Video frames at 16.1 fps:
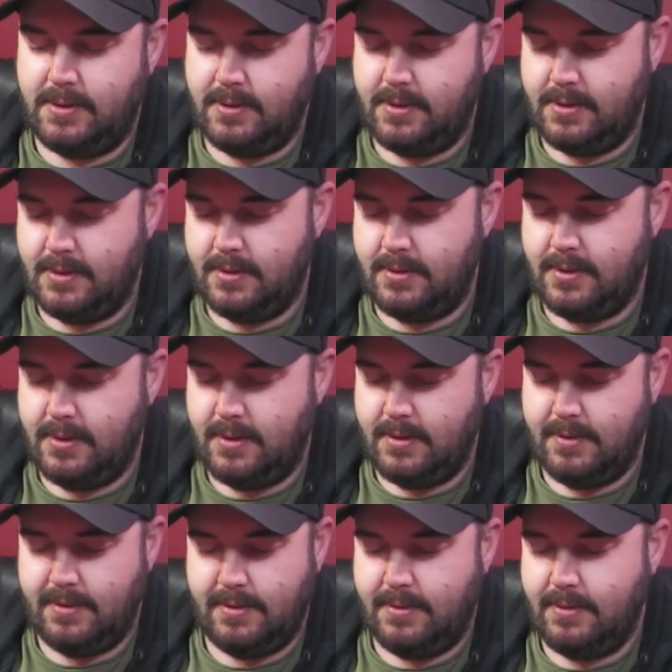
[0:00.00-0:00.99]
Yeah,
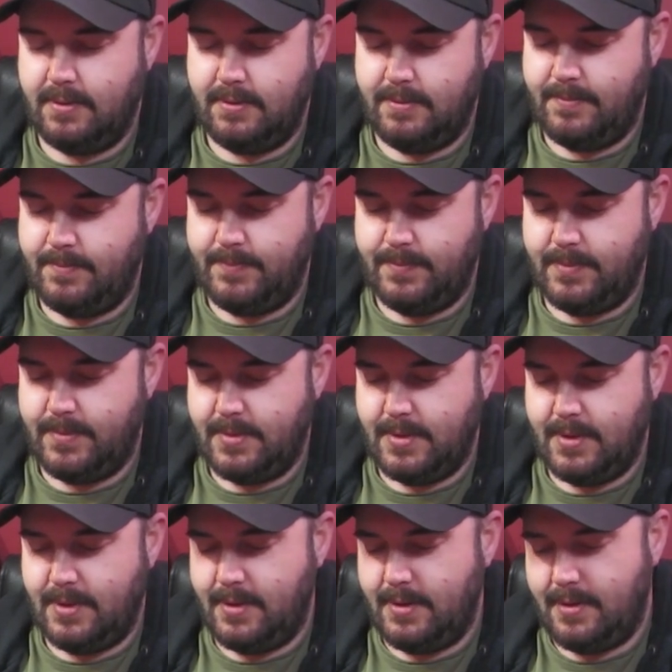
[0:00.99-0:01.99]
Chinese quality
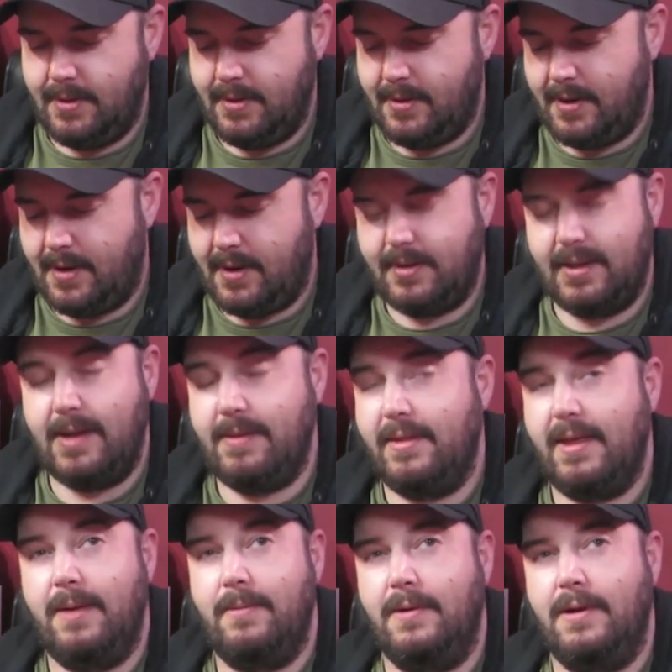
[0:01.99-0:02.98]
control at its best. Oh, they,
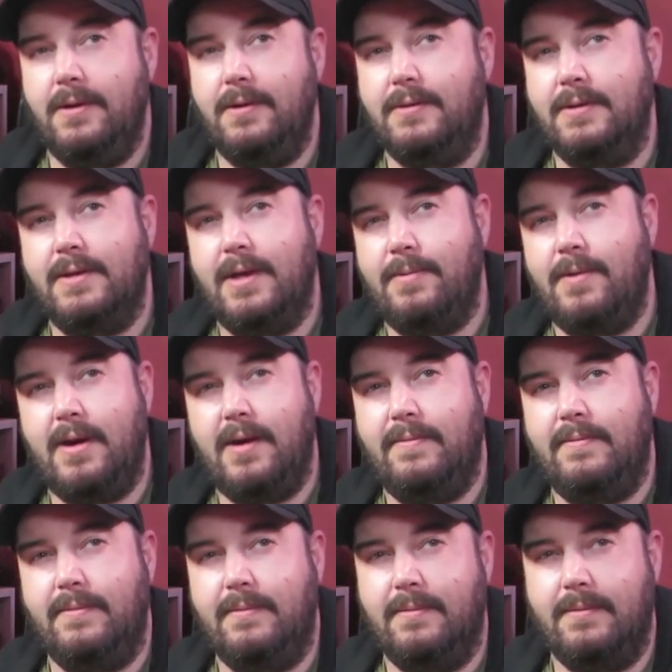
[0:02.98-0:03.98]
they were loose. They weren't
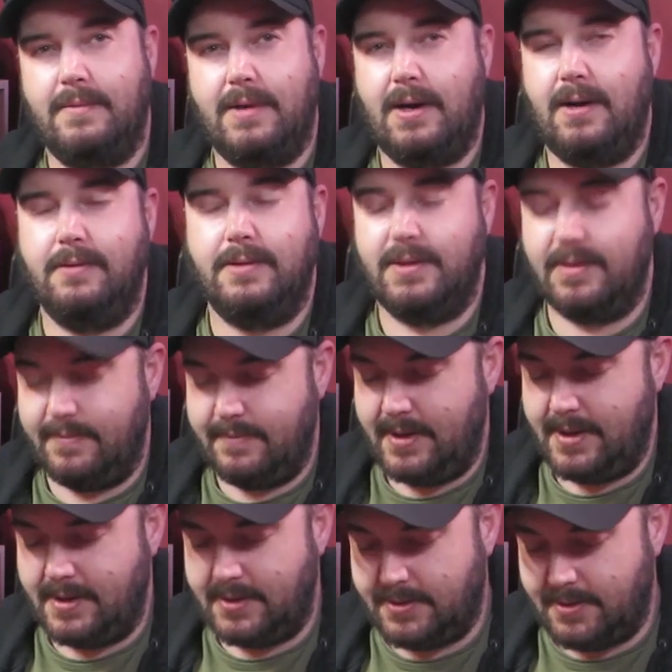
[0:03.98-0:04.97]
even close to
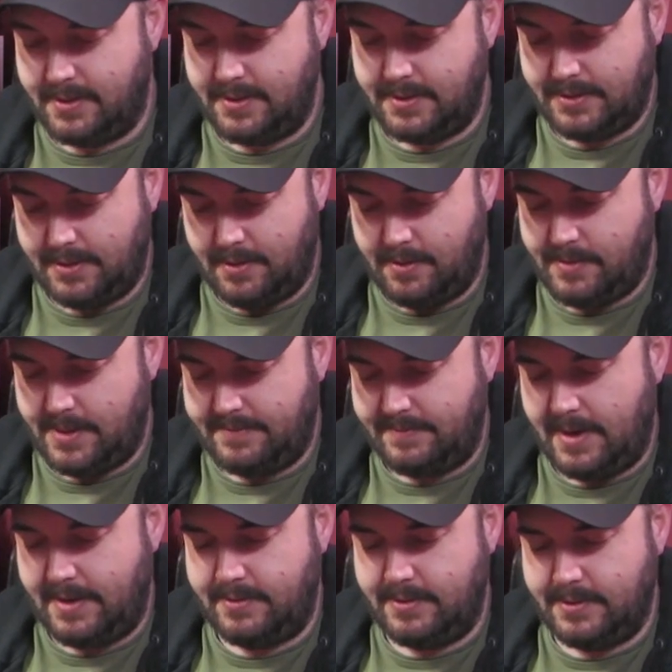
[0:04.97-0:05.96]
finger tight, so I went
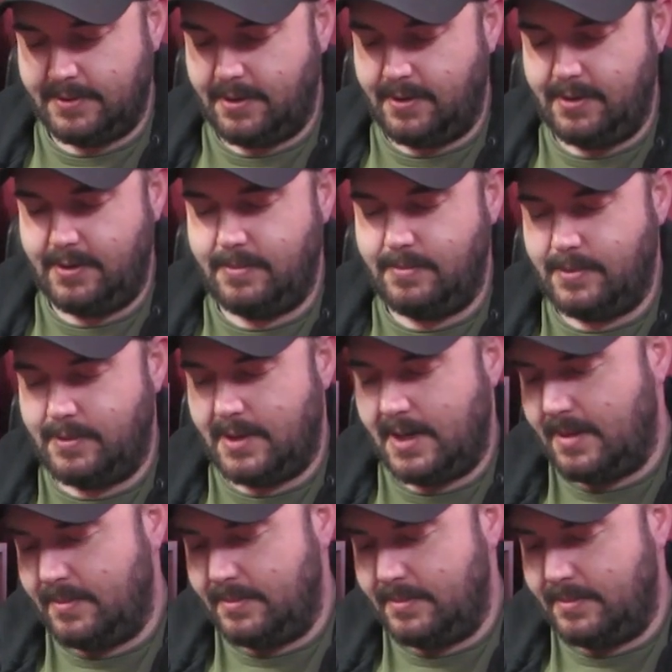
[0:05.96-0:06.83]
round and tightened them all up.